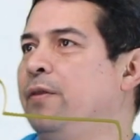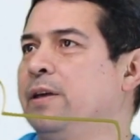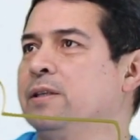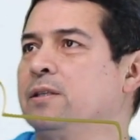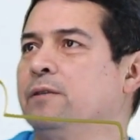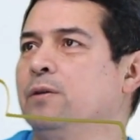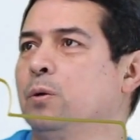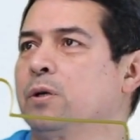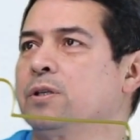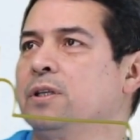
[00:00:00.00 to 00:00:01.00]
This, of
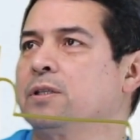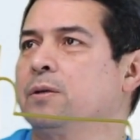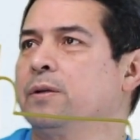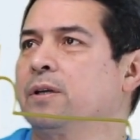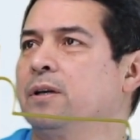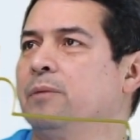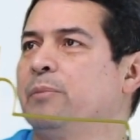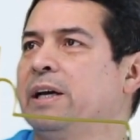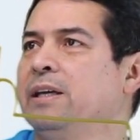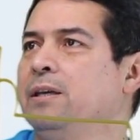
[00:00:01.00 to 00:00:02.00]
course, is going to
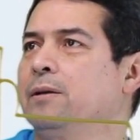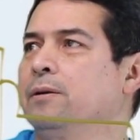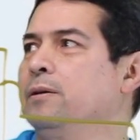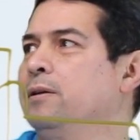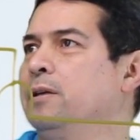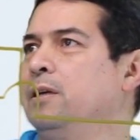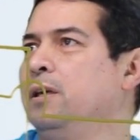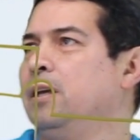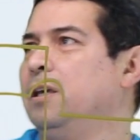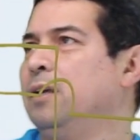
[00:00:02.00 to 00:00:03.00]
come back here
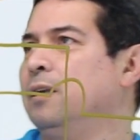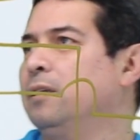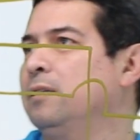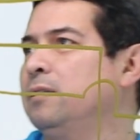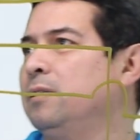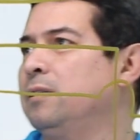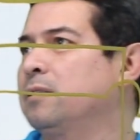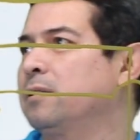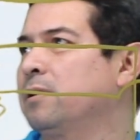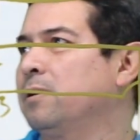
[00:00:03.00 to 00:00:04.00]
and
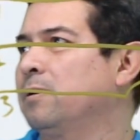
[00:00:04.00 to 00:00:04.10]
is going to